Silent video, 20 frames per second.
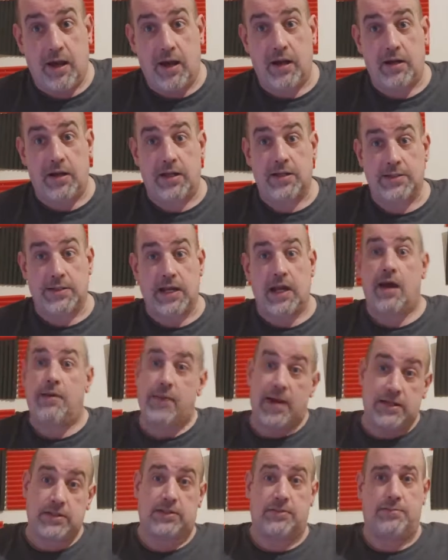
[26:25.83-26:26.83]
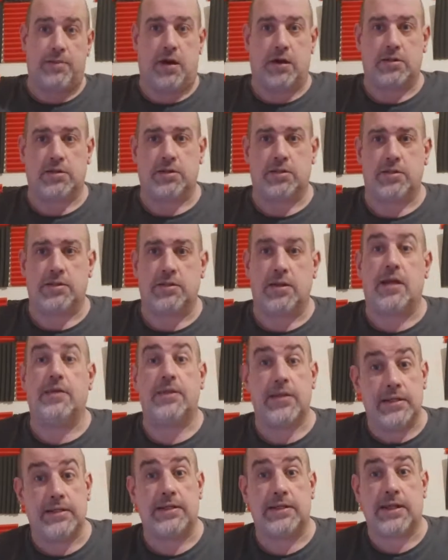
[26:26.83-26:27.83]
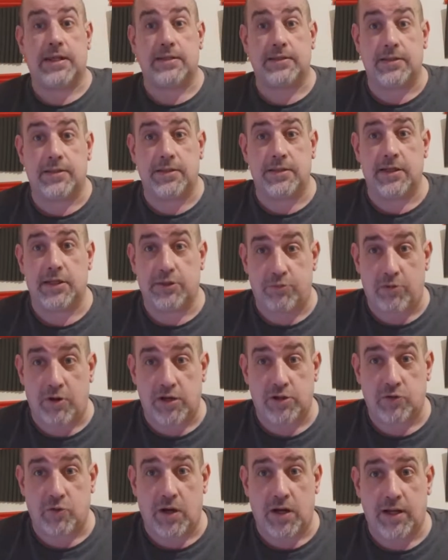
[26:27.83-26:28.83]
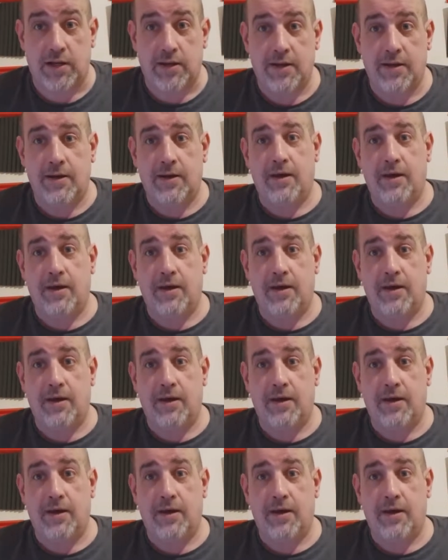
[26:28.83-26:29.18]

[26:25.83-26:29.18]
Like I say, I'm Aston Parsons. This is Aston's Expressway